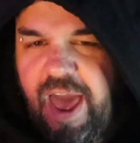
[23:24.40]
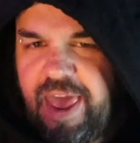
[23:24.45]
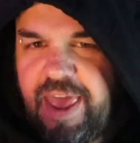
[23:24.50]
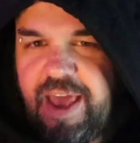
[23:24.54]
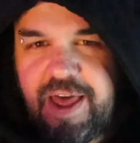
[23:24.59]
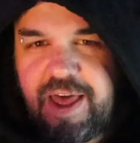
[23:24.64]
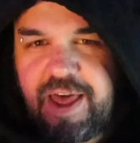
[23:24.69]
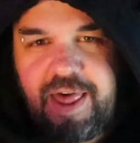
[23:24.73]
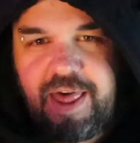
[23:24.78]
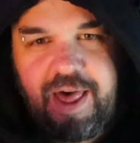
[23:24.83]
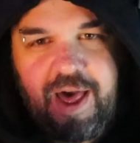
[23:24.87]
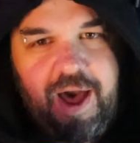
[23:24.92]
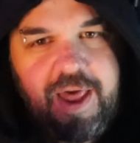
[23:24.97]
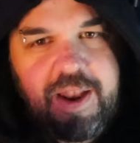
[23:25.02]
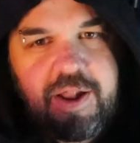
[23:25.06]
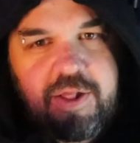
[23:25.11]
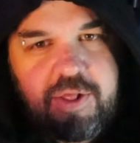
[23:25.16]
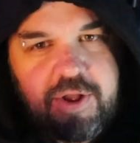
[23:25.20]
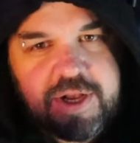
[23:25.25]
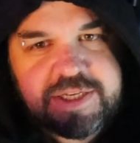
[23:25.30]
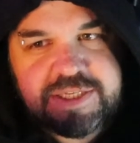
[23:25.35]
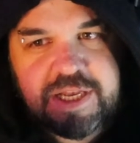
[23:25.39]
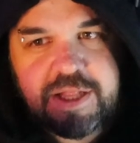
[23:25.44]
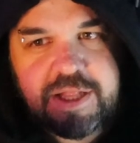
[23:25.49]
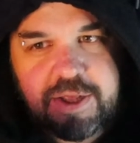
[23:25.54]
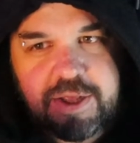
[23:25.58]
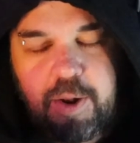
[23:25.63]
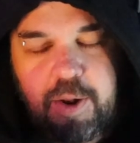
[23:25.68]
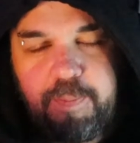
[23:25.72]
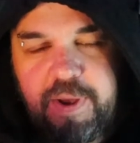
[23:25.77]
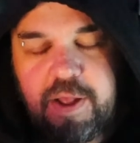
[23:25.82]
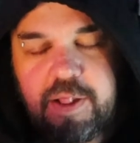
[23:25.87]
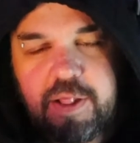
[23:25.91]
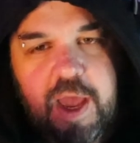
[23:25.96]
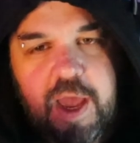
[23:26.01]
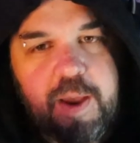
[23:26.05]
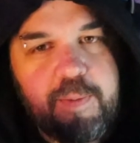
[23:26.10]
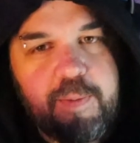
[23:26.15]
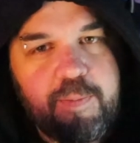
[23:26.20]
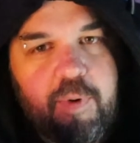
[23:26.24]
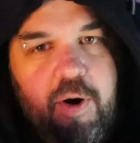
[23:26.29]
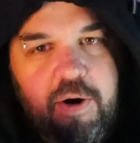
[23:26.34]
it kind of looks a little bit
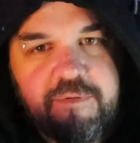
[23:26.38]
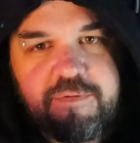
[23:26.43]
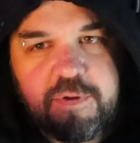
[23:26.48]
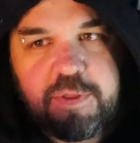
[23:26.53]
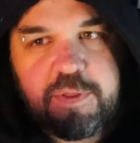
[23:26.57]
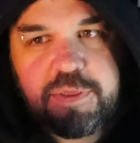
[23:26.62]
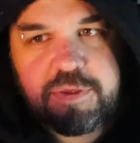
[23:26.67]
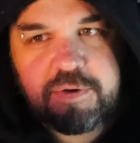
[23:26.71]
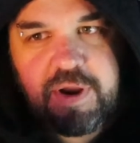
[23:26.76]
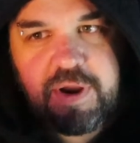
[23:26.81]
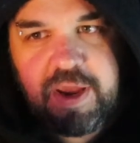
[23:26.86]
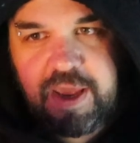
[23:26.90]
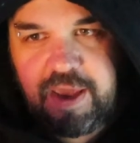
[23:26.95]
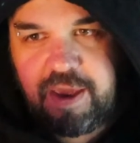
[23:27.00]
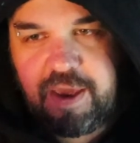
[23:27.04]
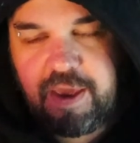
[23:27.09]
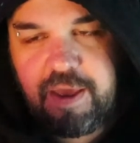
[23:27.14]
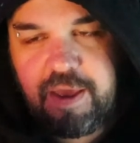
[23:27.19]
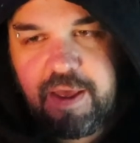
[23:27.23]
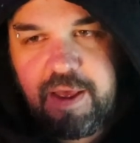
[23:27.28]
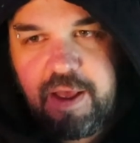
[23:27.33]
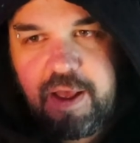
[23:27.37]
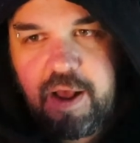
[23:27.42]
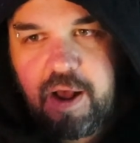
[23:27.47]
like Marvel 3.